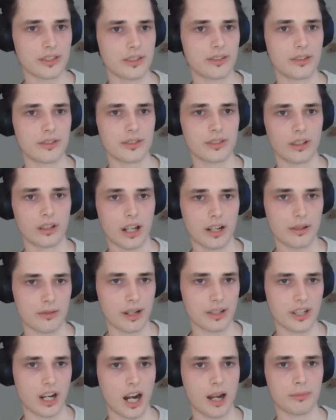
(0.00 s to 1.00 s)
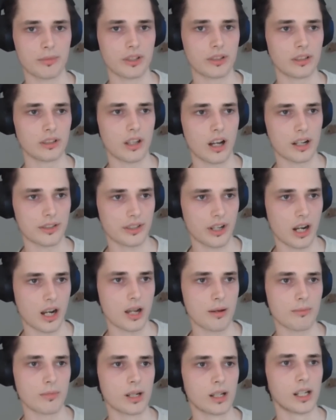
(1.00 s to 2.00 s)
into Solana runtime. Took a long
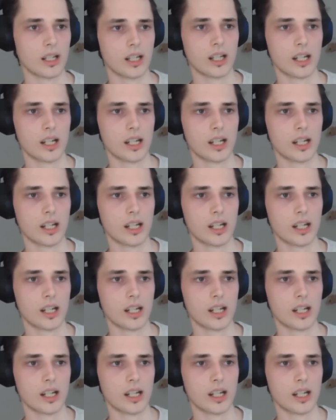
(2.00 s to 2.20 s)
time.